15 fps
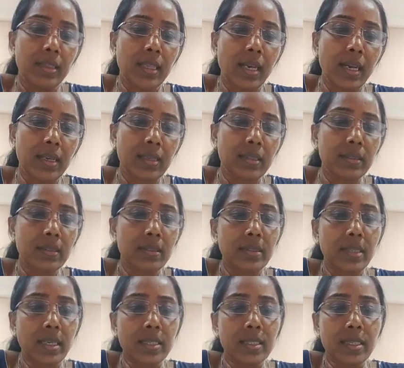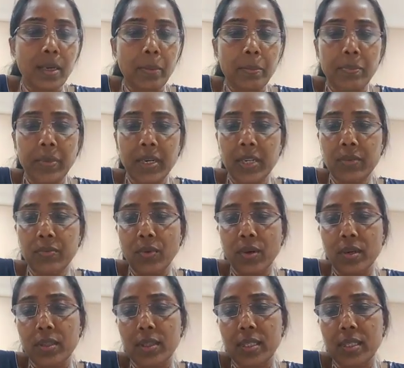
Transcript: then that company for